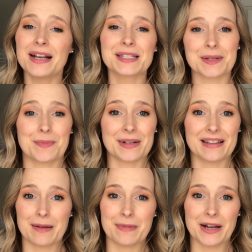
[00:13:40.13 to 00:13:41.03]
somebody
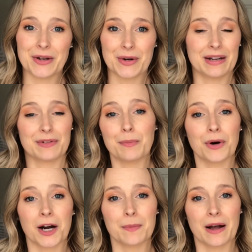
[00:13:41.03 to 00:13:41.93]
that may know even
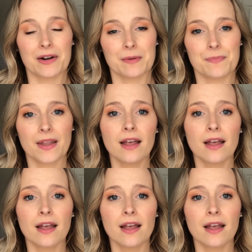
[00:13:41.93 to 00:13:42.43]
more about them.